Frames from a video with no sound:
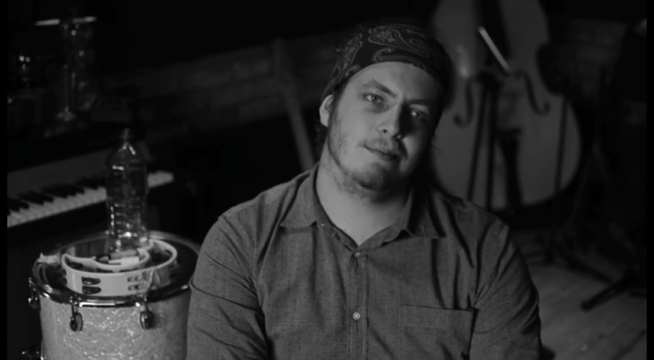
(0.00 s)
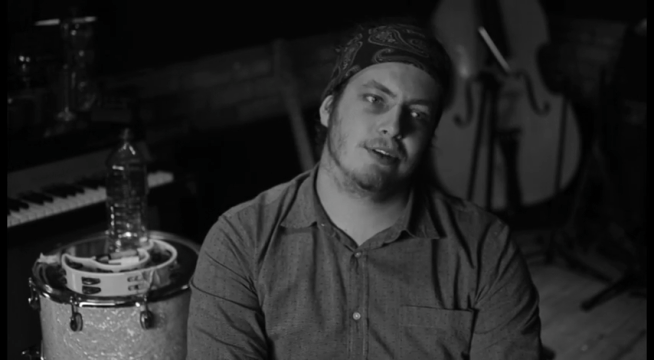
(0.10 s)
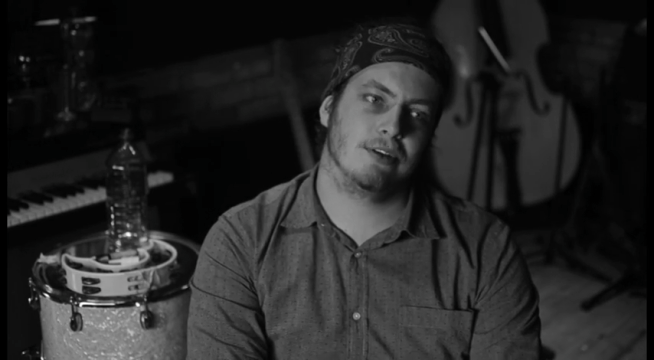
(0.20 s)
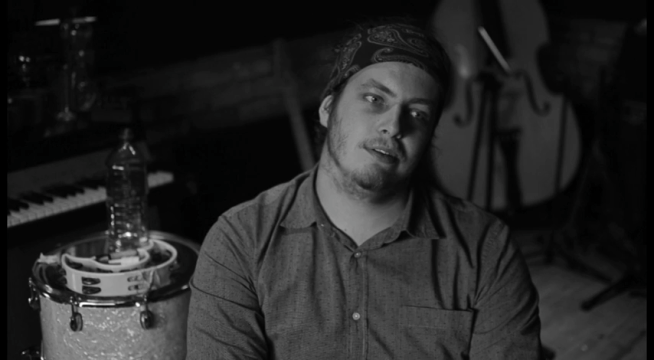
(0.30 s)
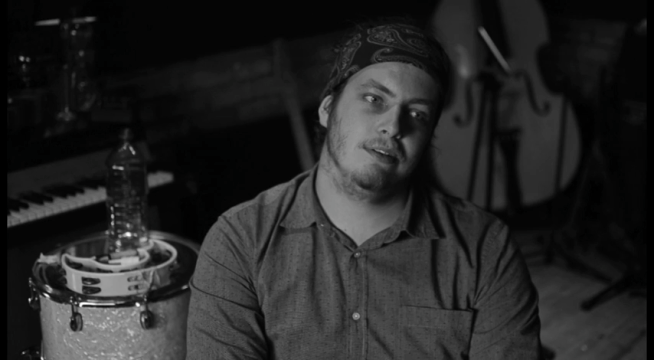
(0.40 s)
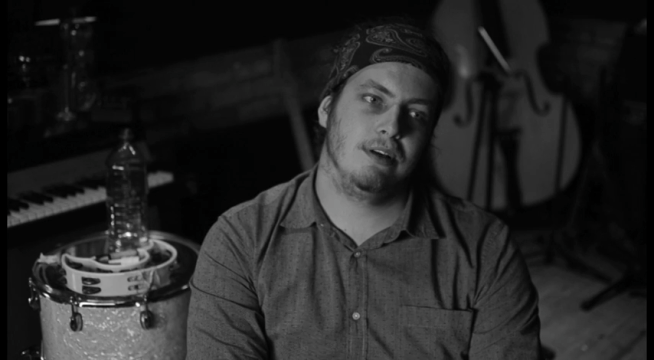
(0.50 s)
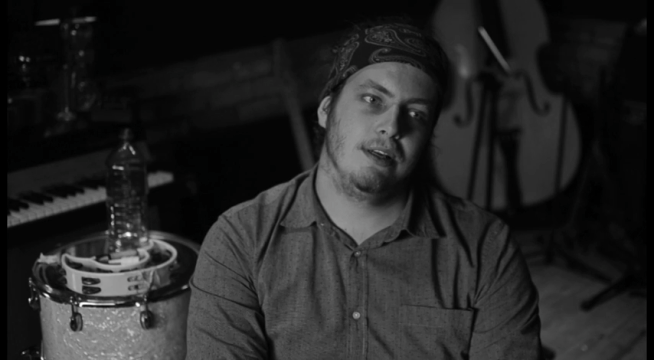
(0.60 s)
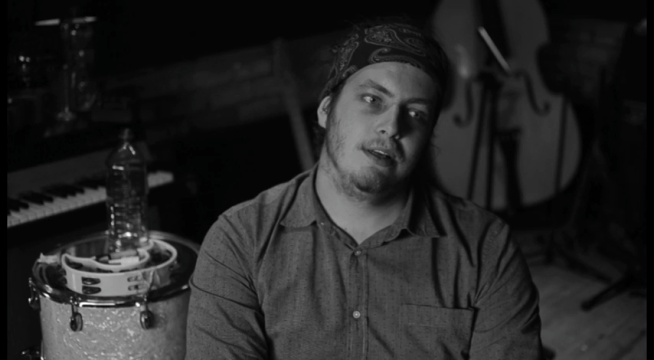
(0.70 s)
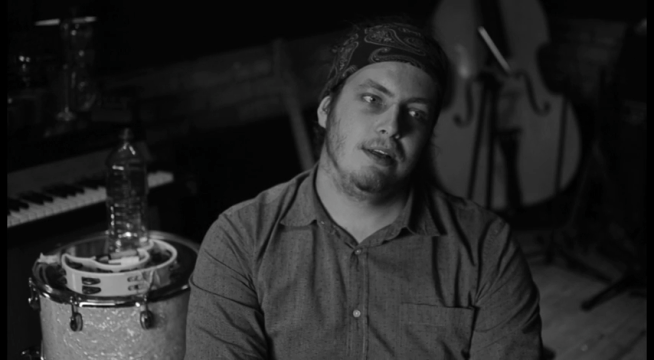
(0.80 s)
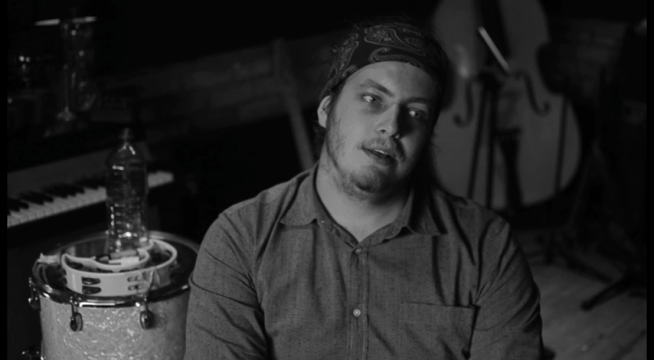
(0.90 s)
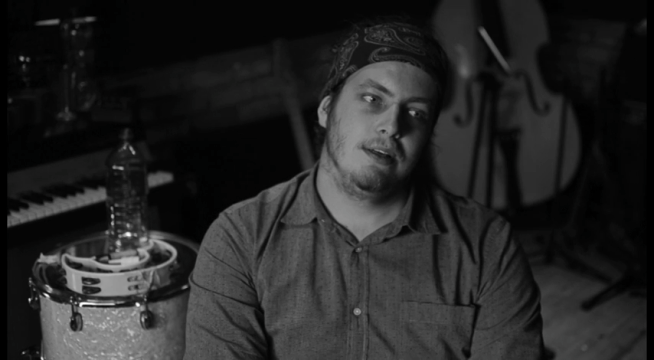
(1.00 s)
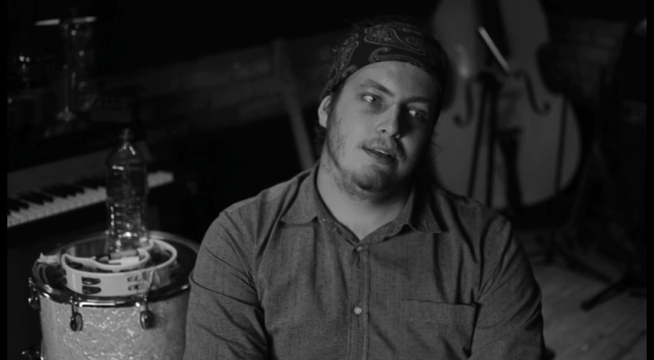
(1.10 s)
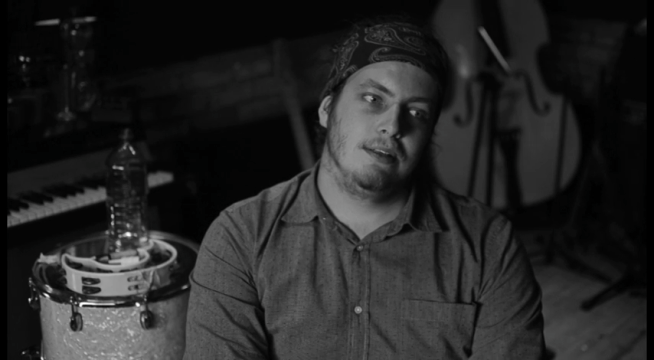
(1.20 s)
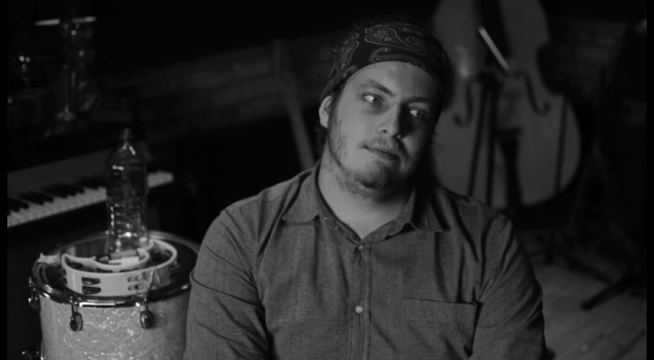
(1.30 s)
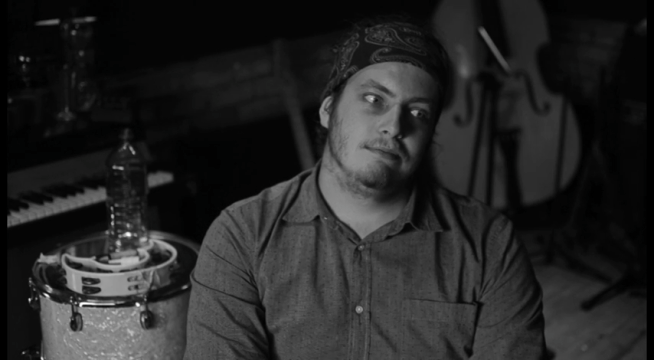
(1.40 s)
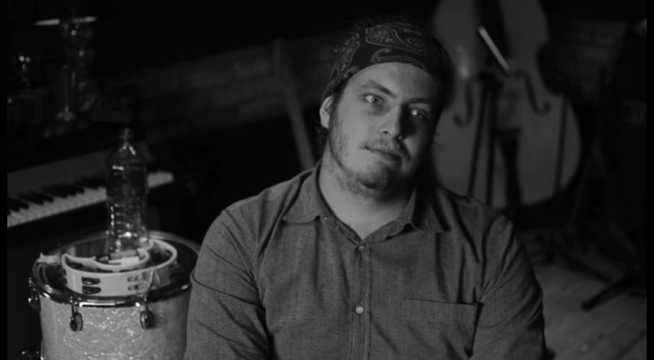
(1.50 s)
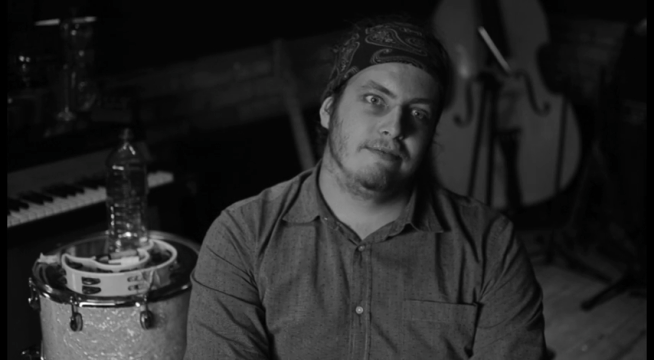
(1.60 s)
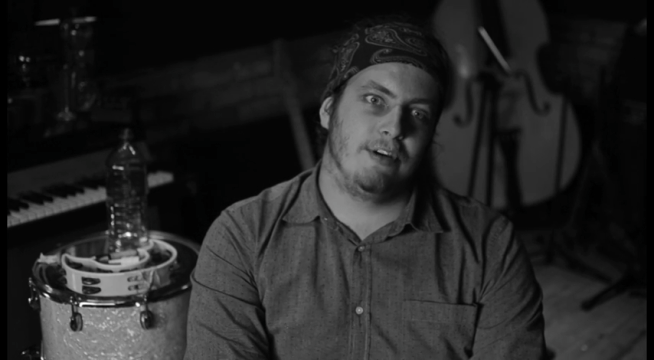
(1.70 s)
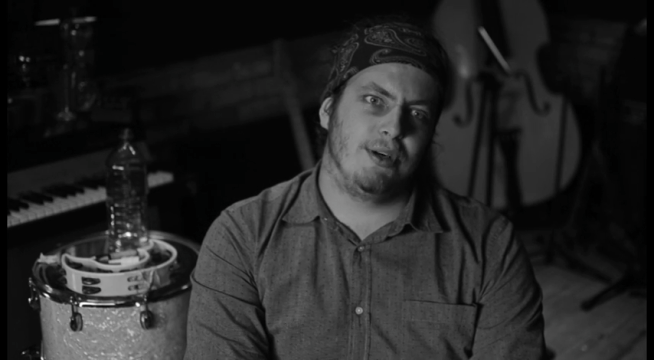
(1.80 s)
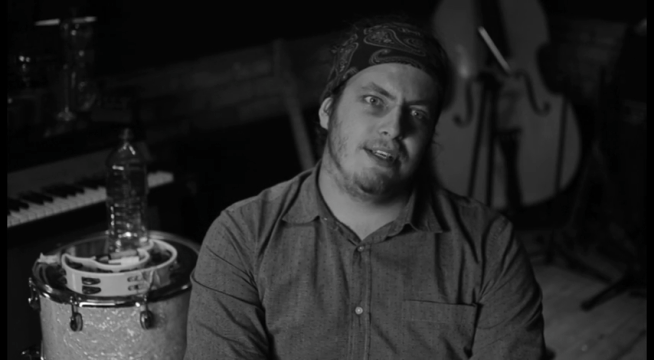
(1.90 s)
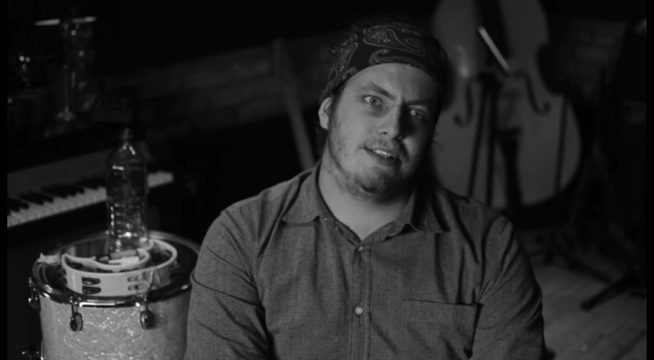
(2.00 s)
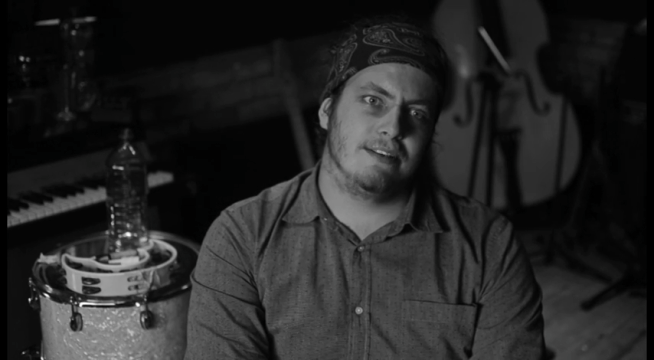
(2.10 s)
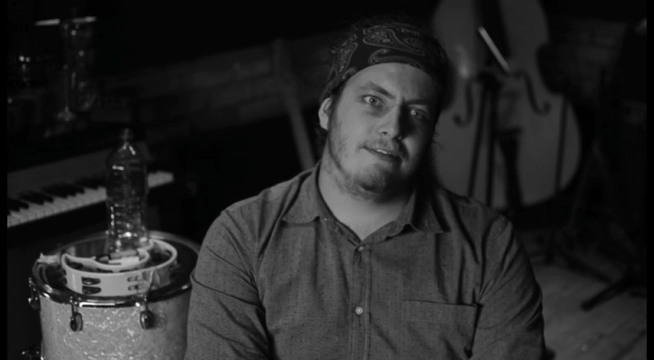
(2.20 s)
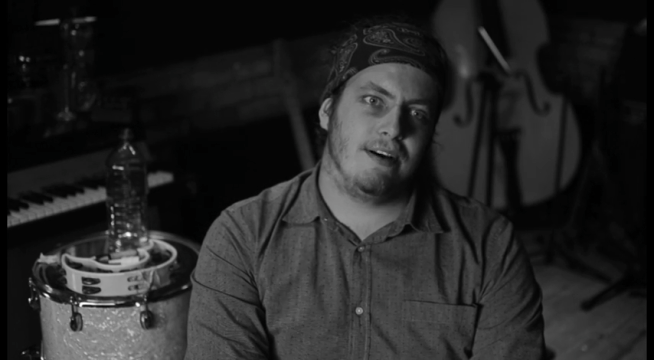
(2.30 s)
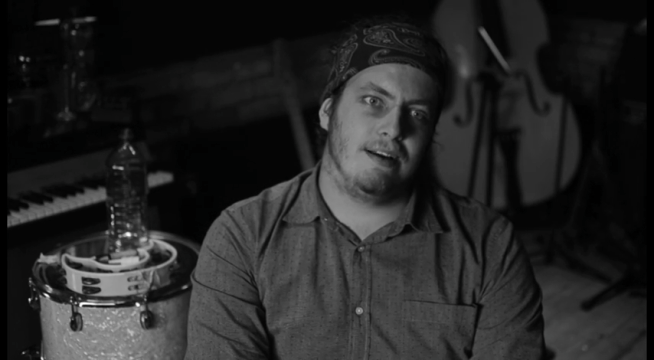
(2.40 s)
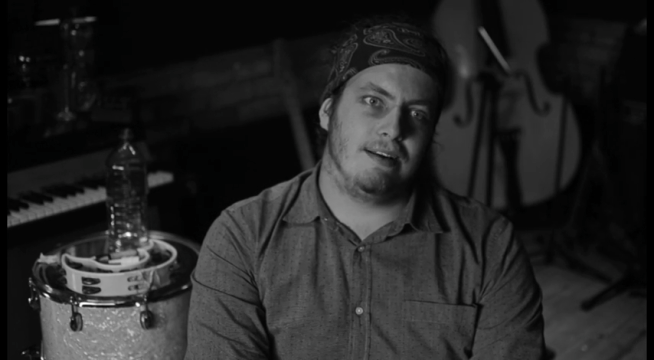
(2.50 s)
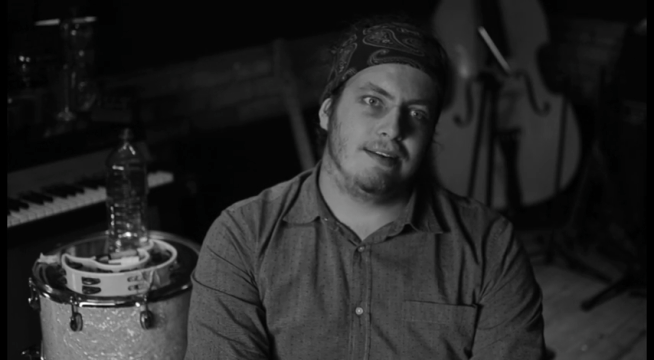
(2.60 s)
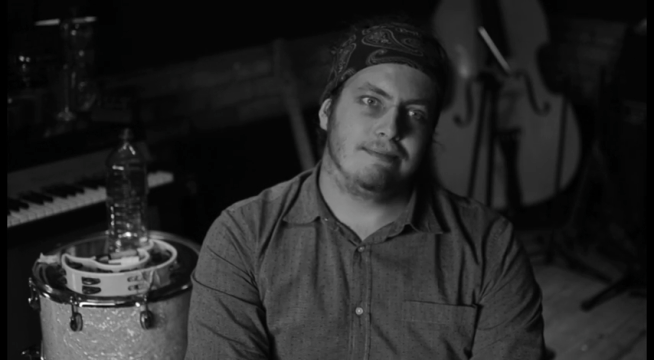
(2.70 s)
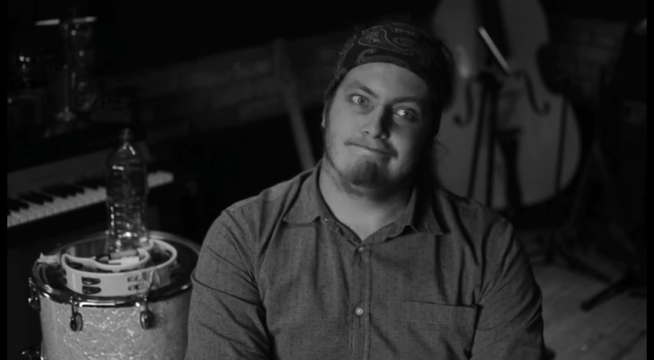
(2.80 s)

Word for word: so very easy to find.